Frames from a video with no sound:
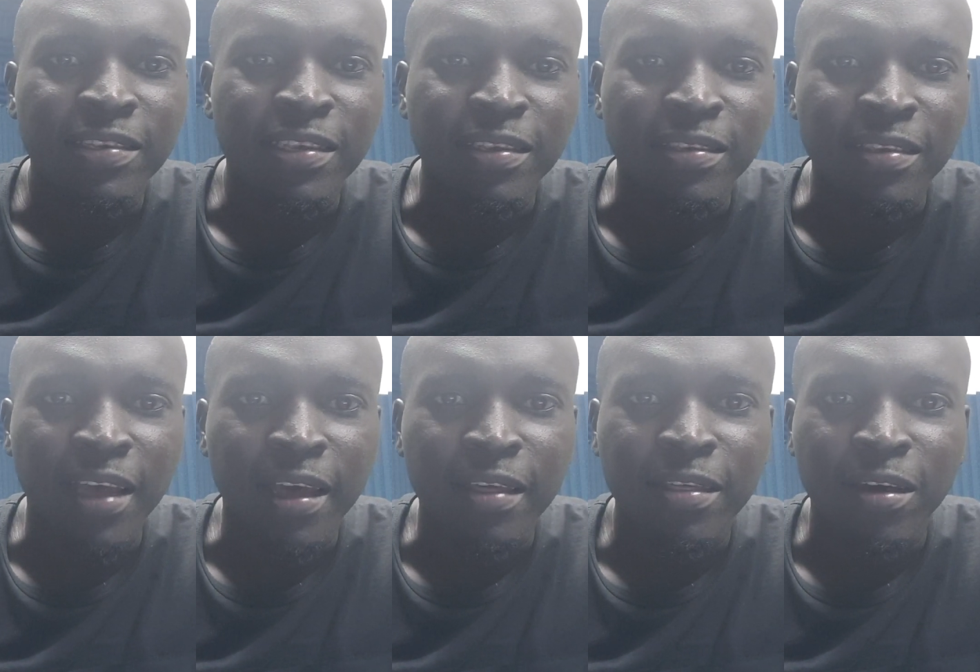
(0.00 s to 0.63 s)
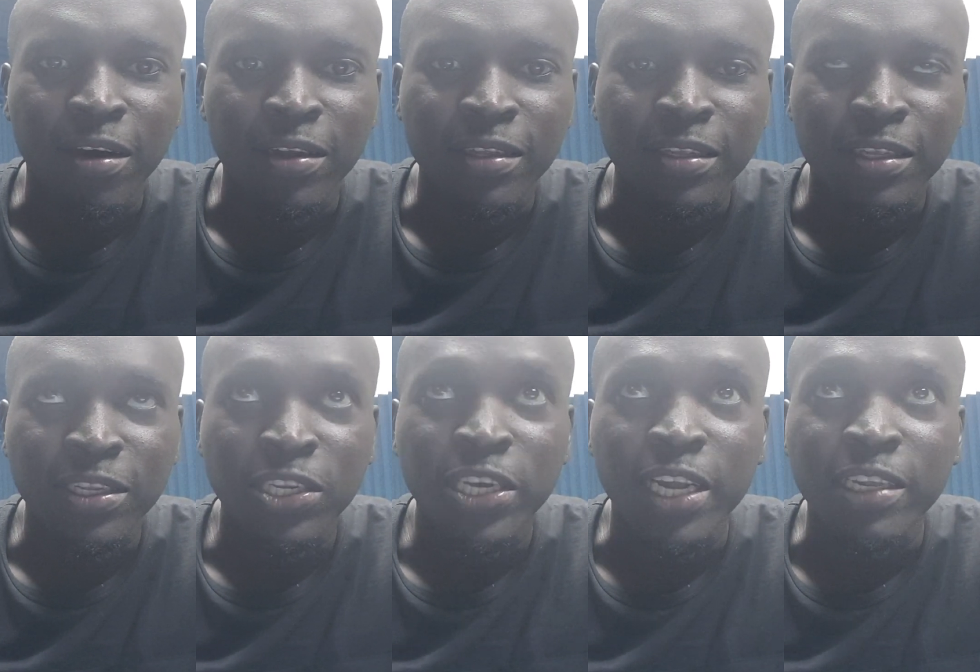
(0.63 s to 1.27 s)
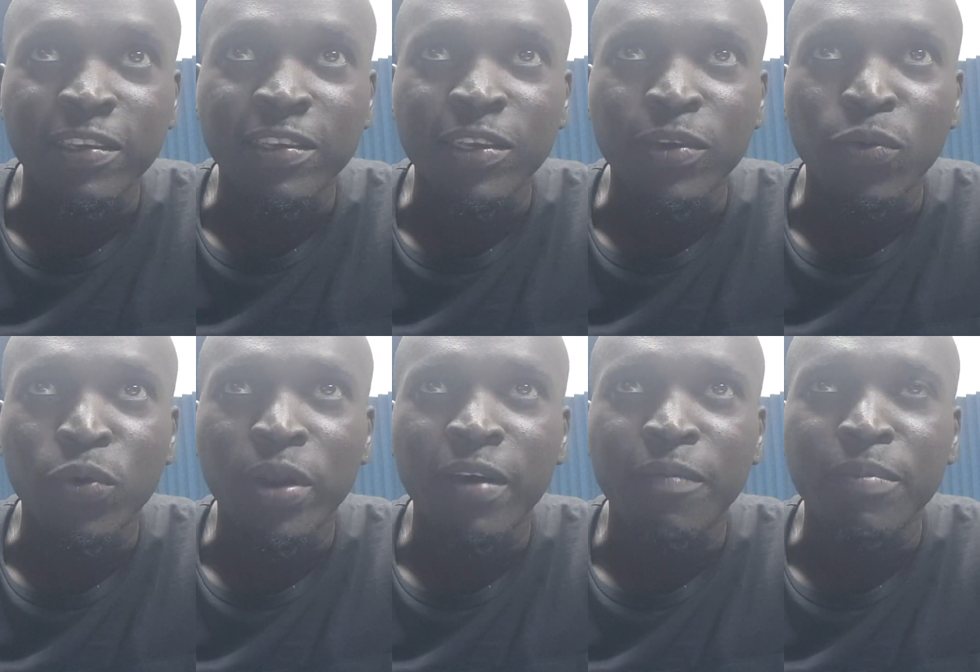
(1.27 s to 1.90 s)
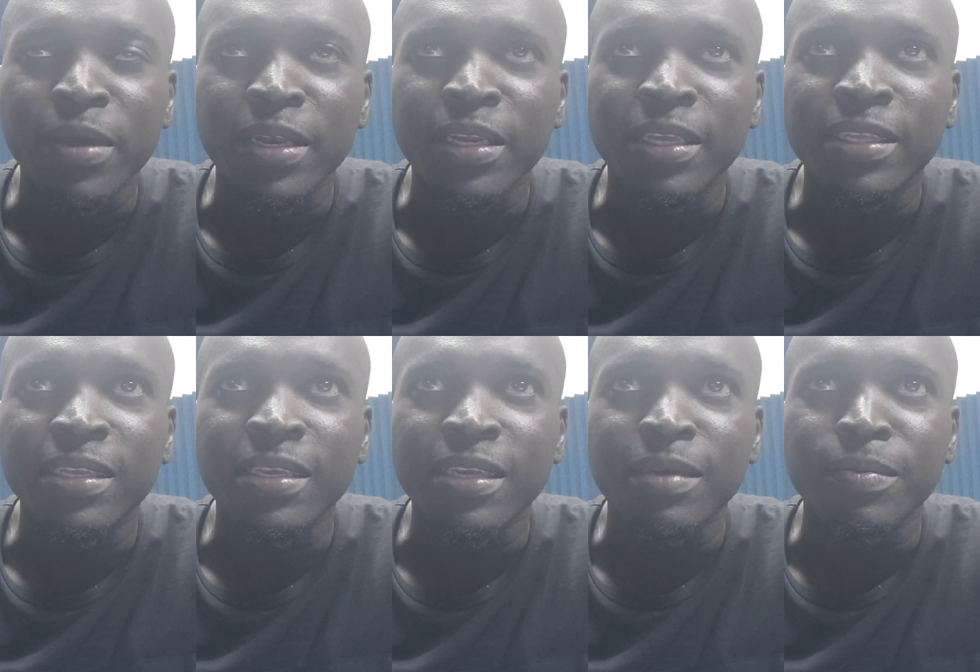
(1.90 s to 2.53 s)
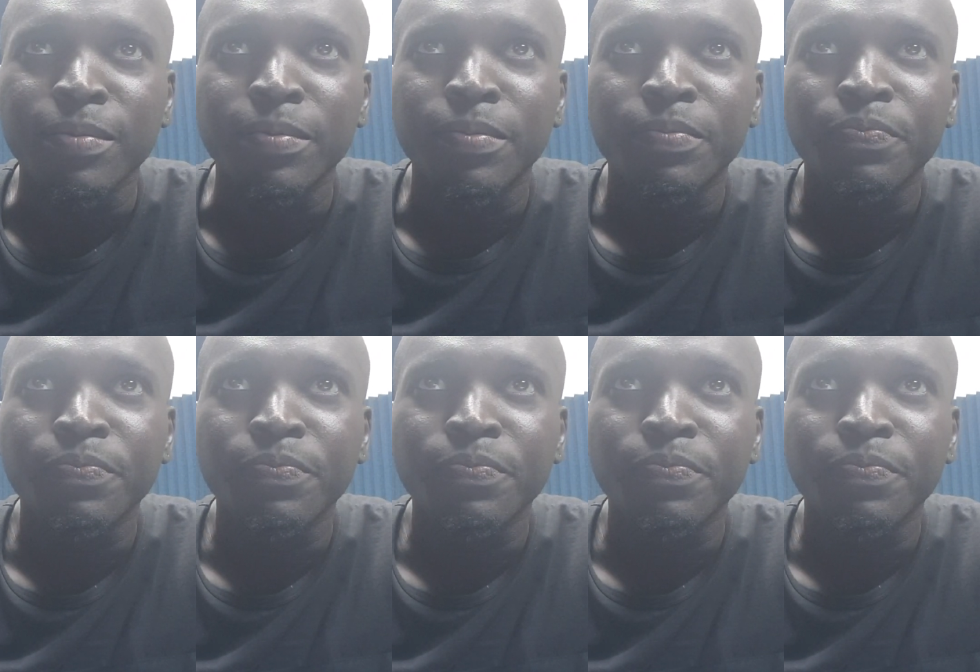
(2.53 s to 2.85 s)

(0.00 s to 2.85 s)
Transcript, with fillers: the season, I thought Chelsea would have been the team